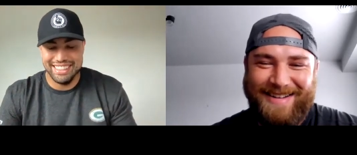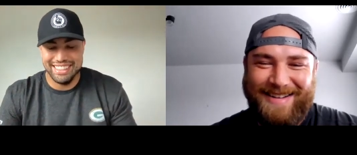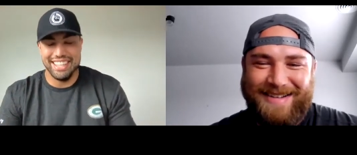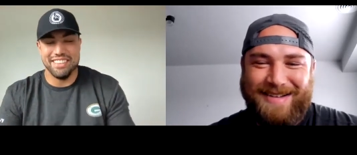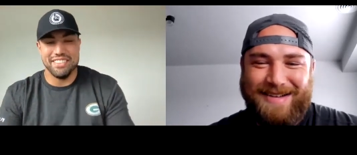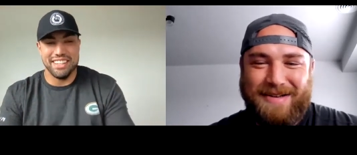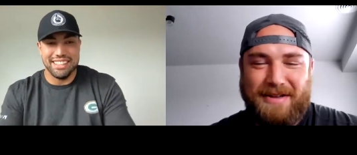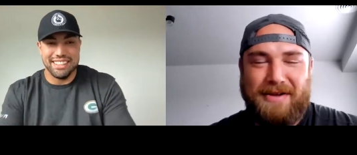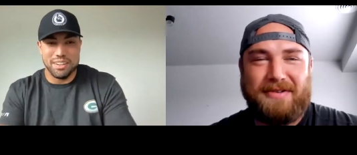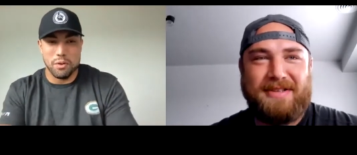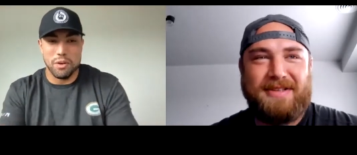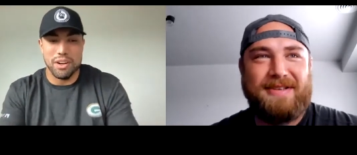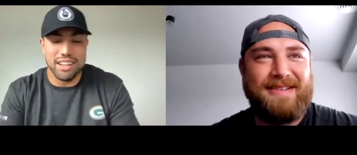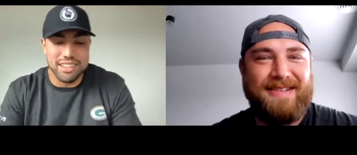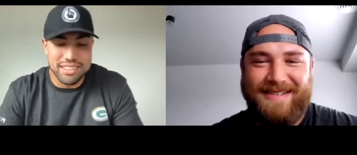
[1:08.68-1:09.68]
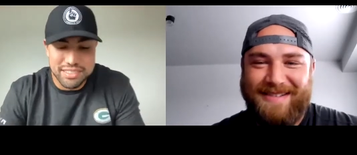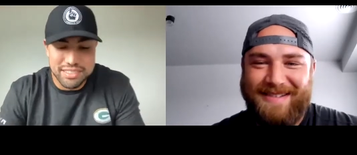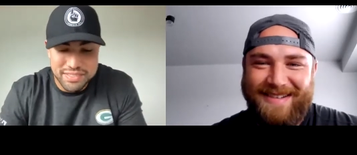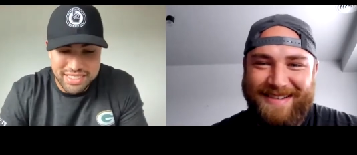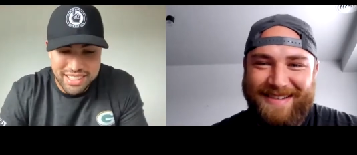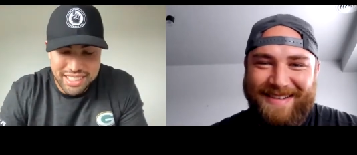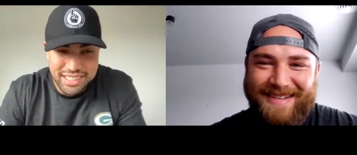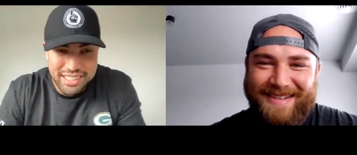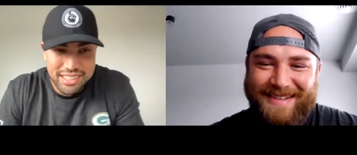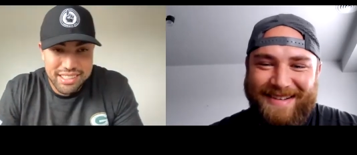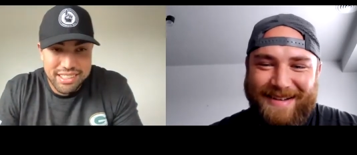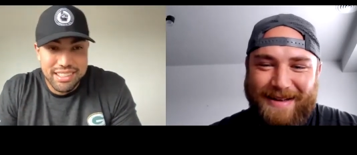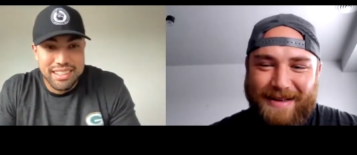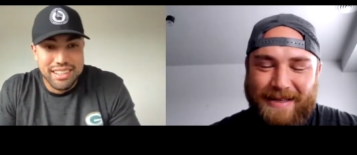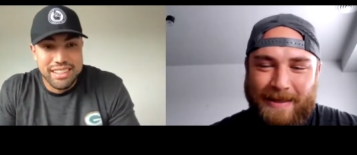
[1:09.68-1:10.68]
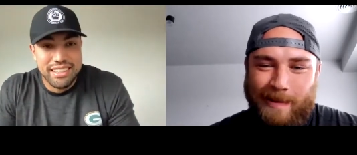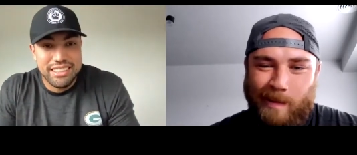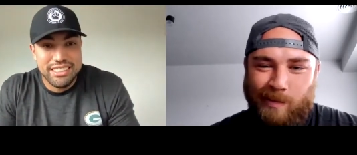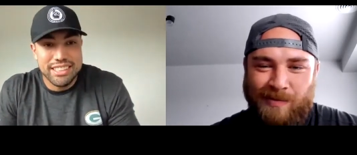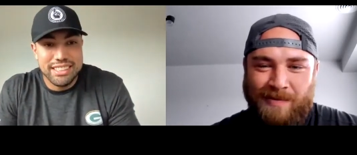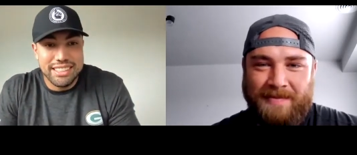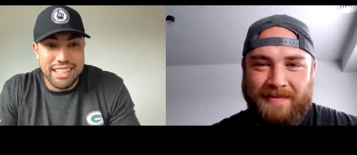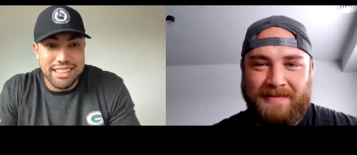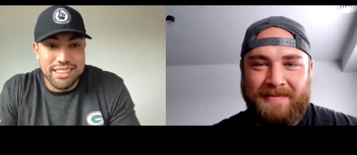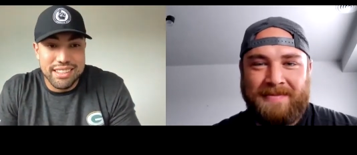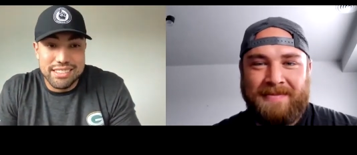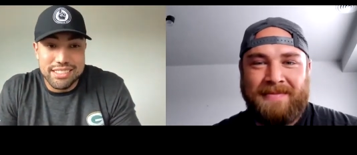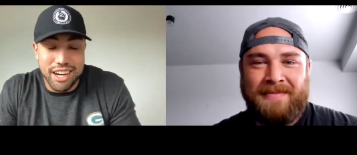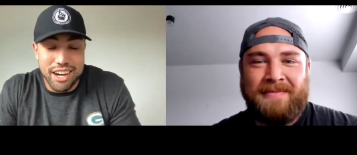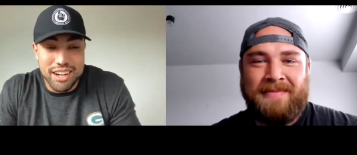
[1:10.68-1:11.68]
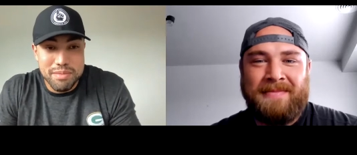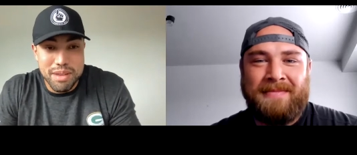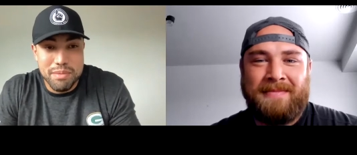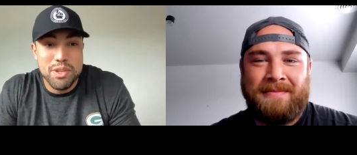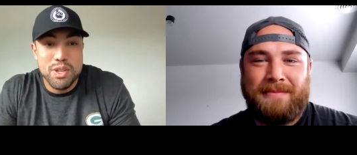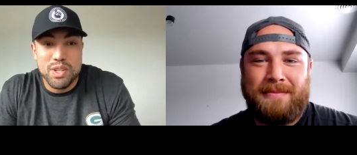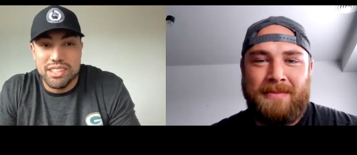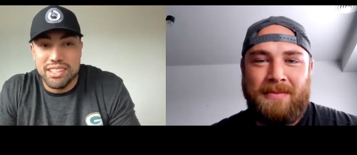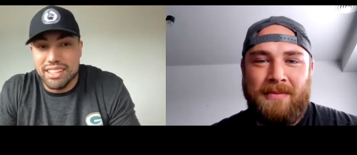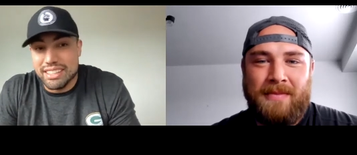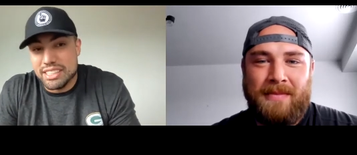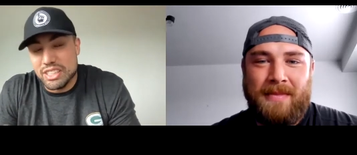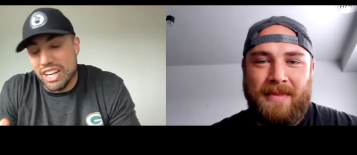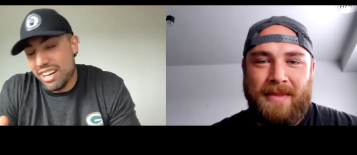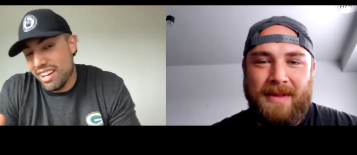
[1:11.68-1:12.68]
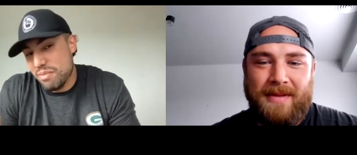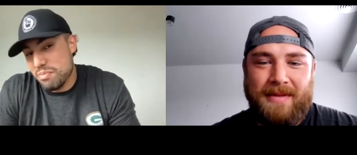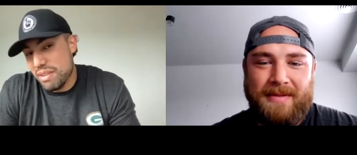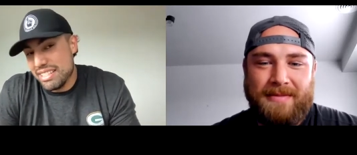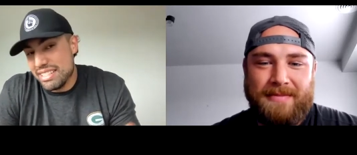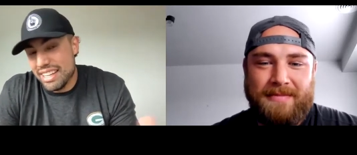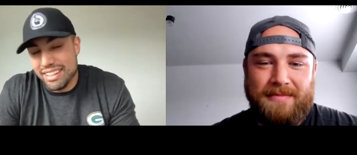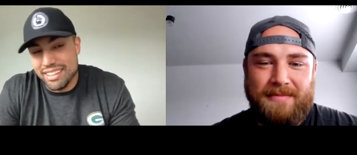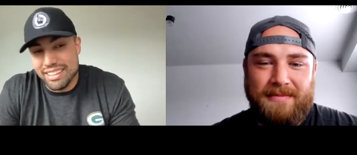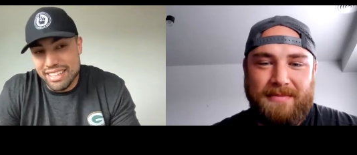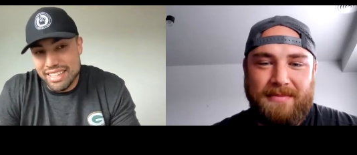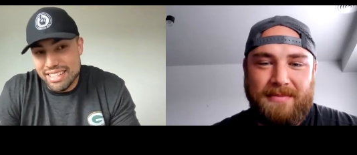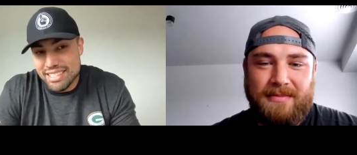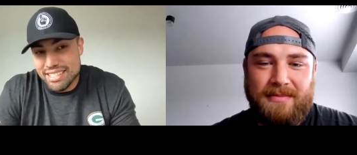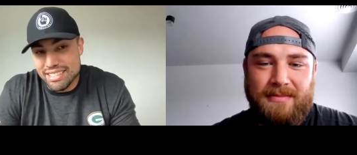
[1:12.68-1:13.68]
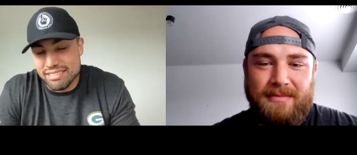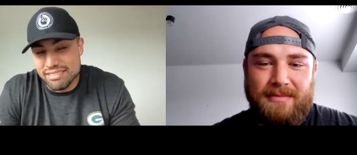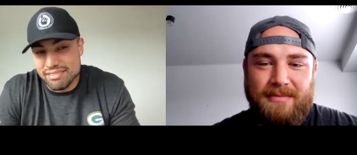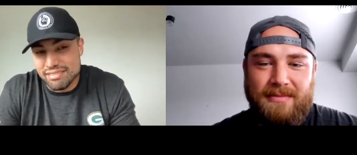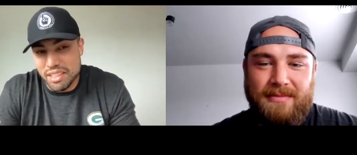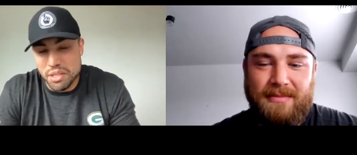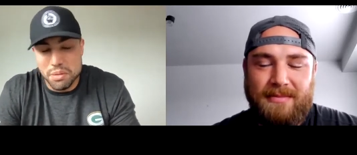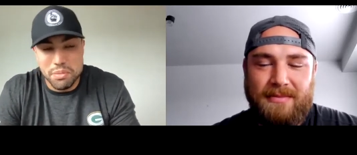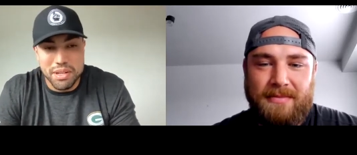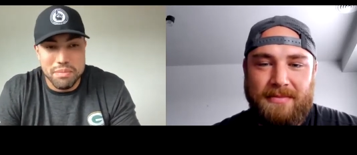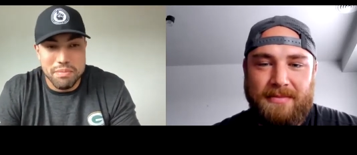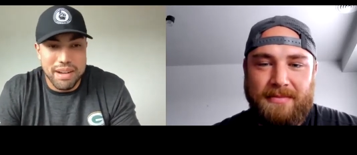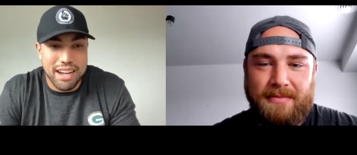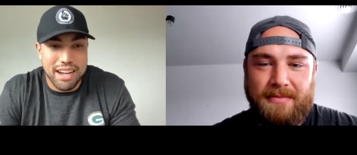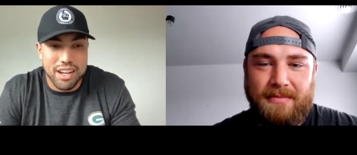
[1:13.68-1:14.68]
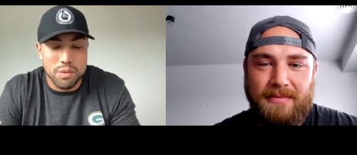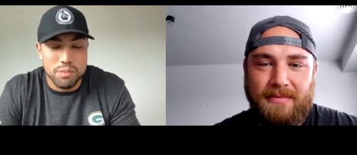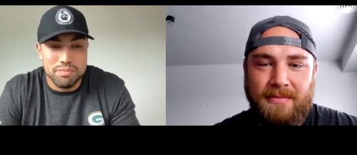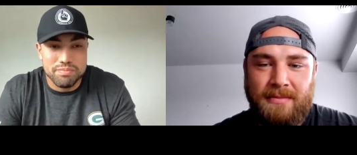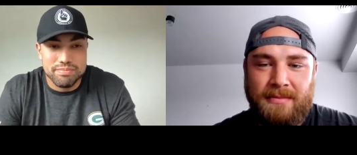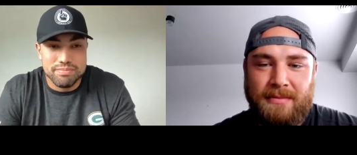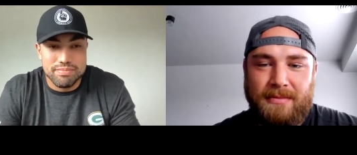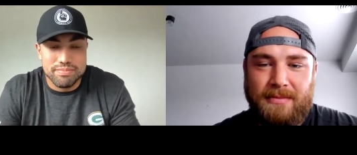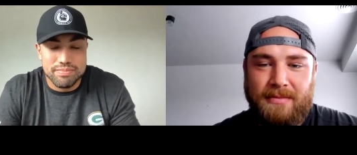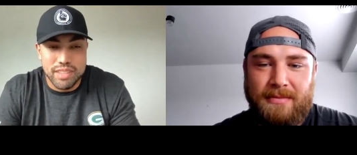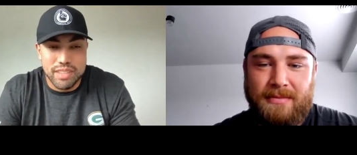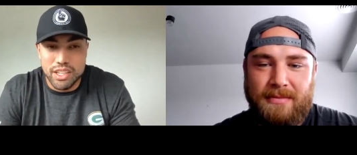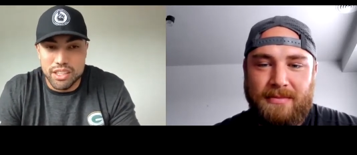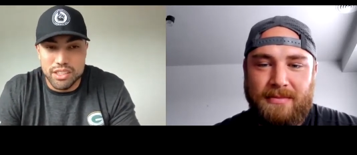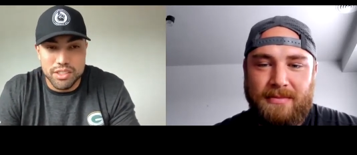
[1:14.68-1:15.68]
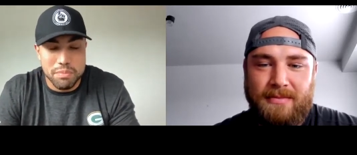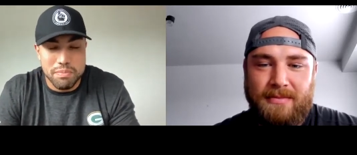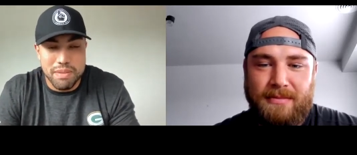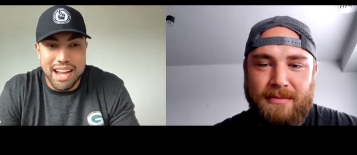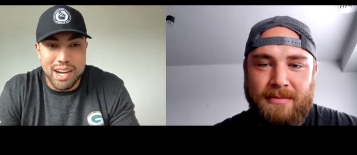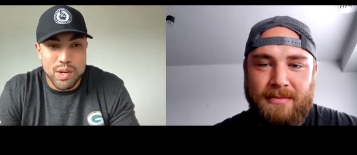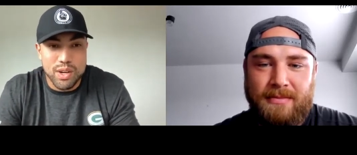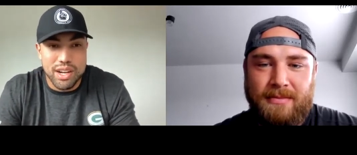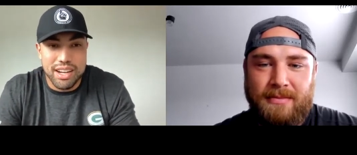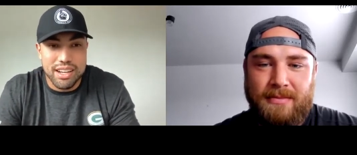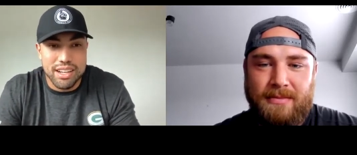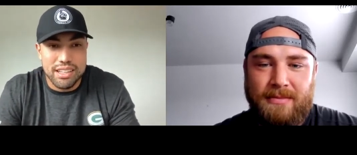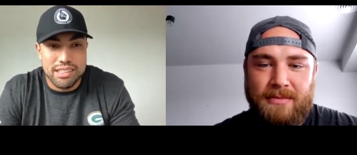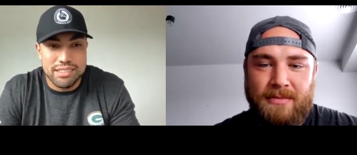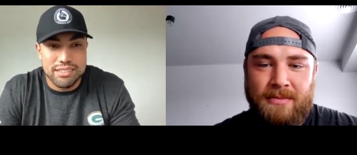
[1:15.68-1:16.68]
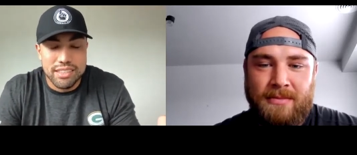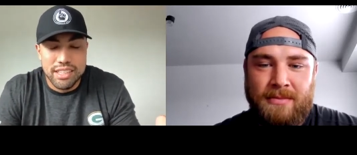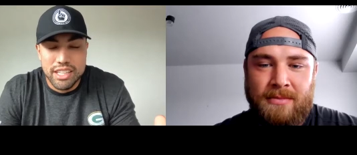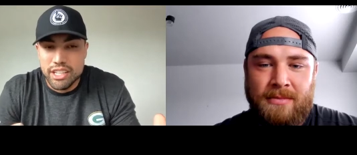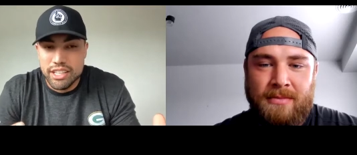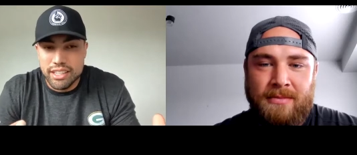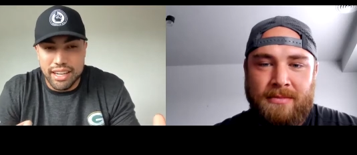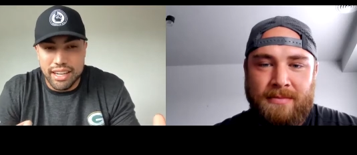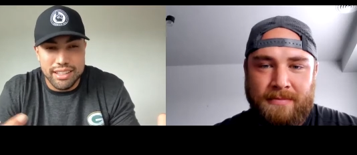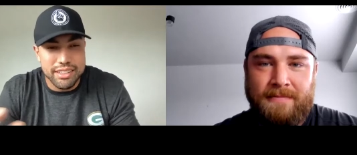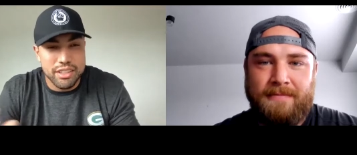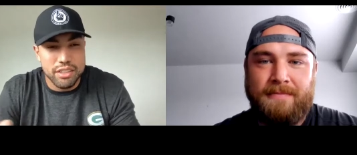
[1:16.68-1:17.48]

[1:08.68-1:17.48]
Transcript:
Speaker 1: I love it. Well, just to get things started, maybe you could like start off by telling us a little bit about you know your background, kind of